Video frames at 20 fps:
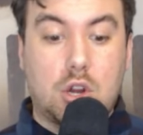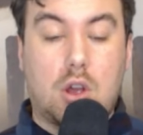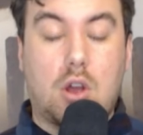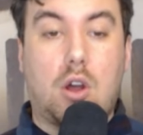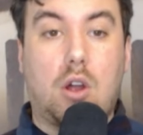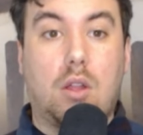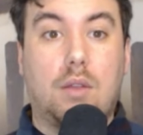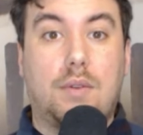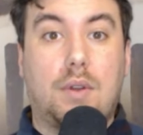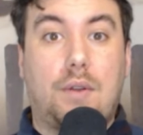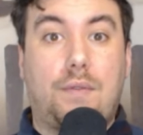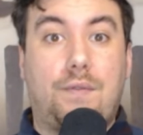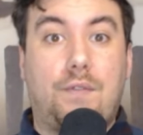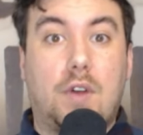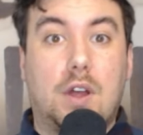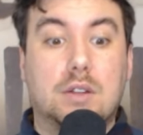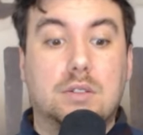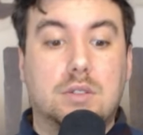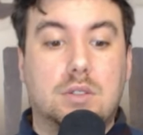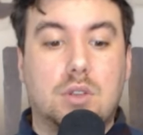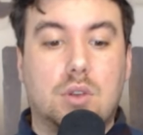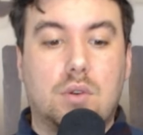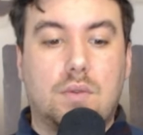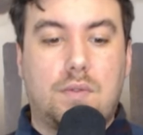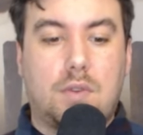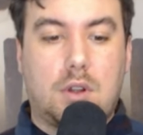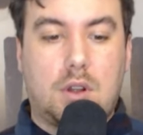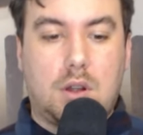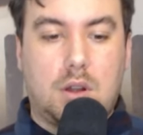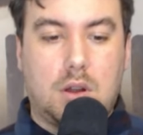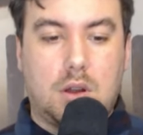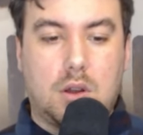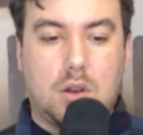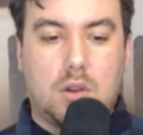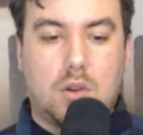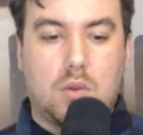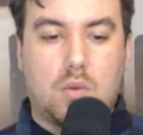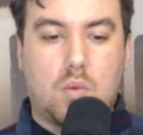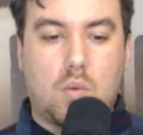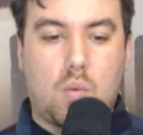all of our funds over,
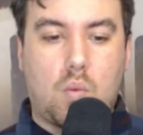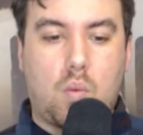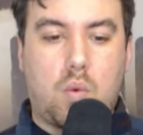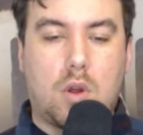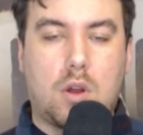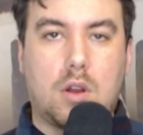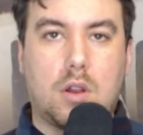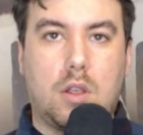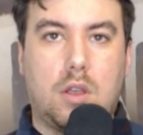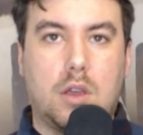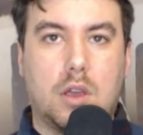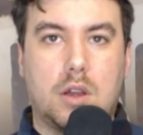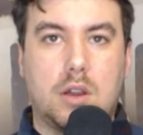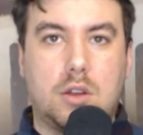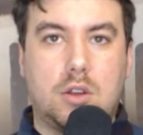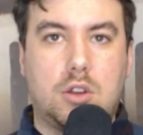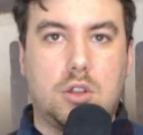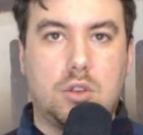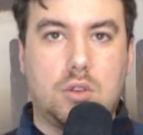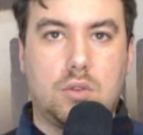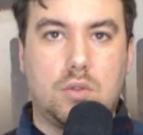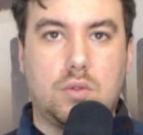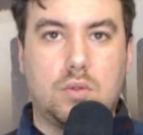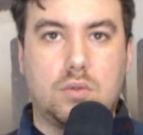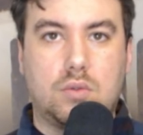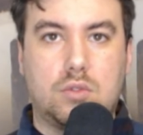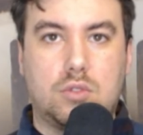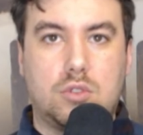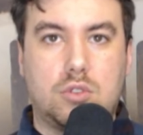we're going to do